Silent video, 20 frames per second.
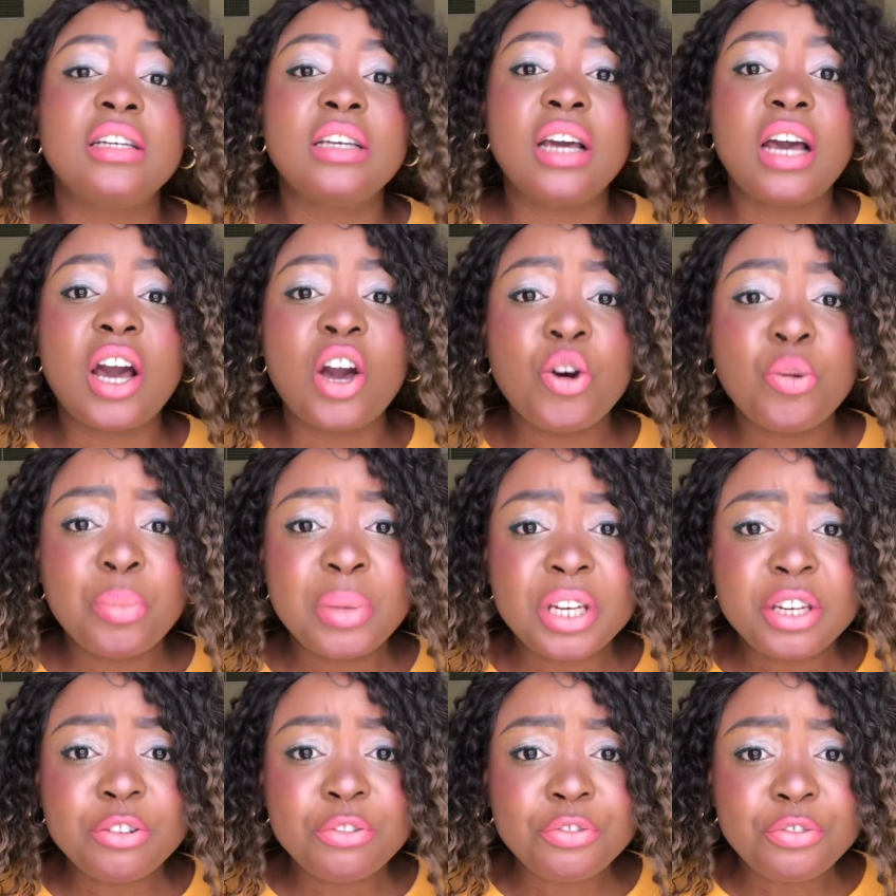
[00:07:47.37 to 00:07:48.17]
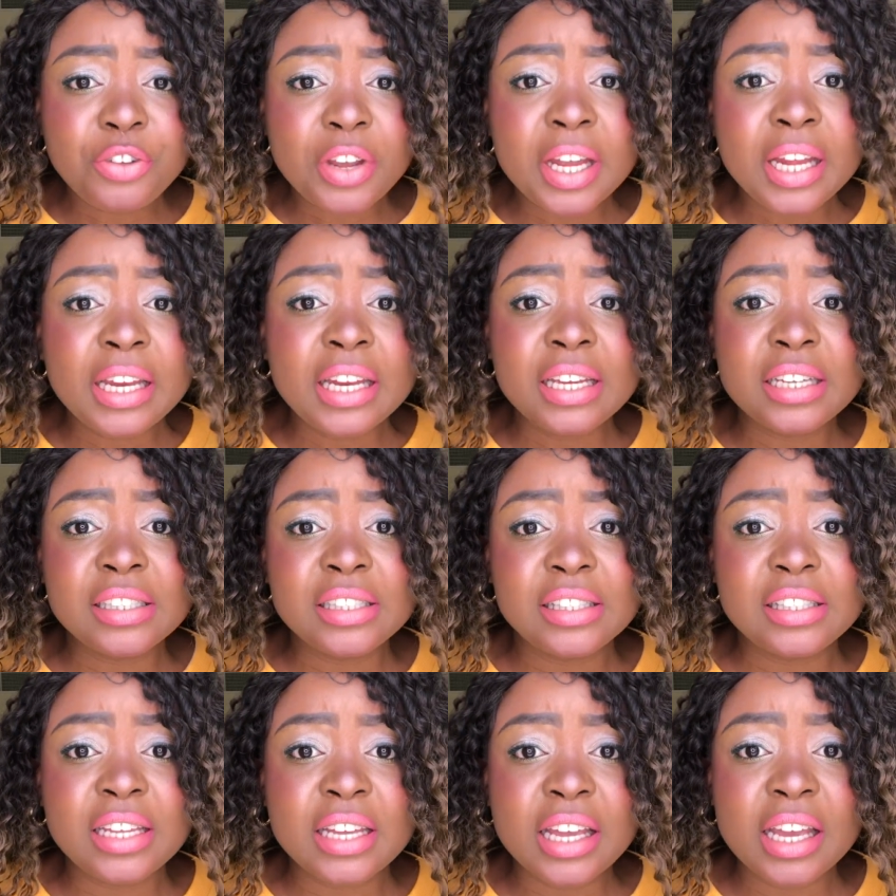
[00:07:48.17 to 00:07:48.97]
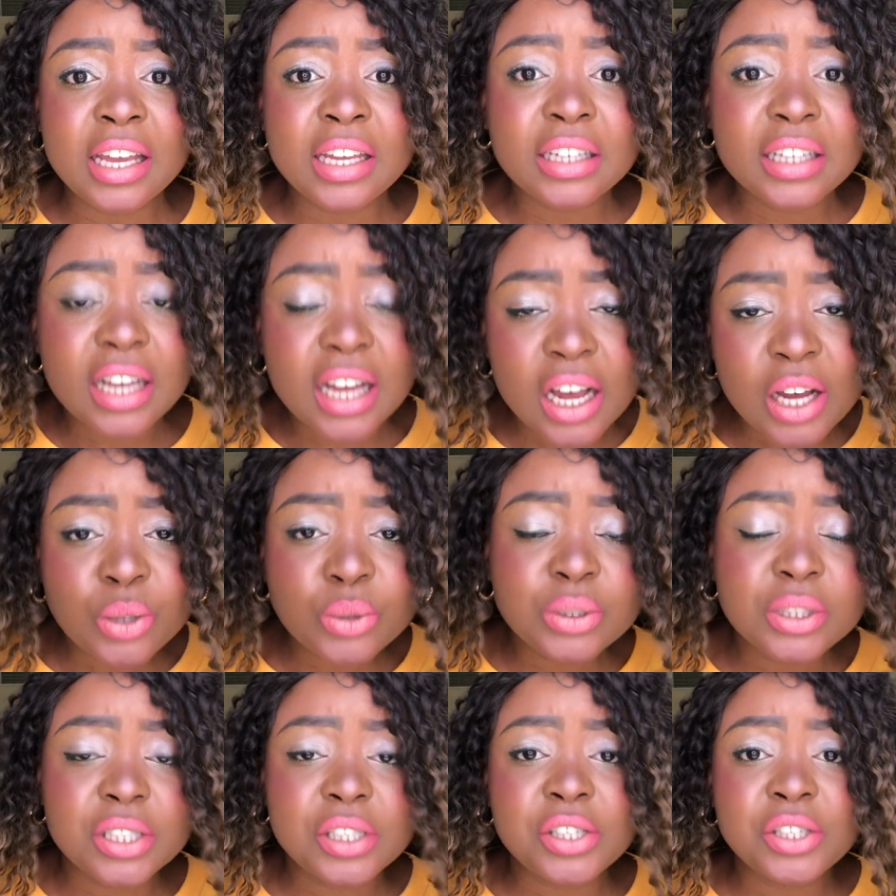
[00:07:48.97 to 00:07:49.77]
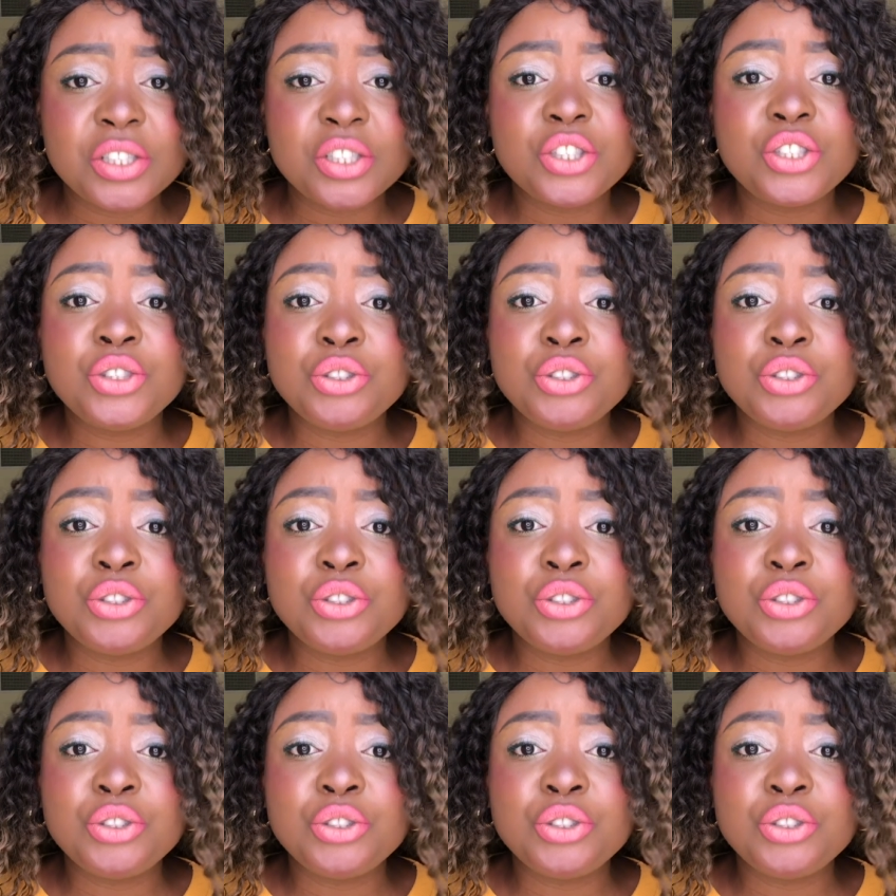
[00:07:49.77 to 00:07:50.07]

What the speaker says: how many failures they encountered.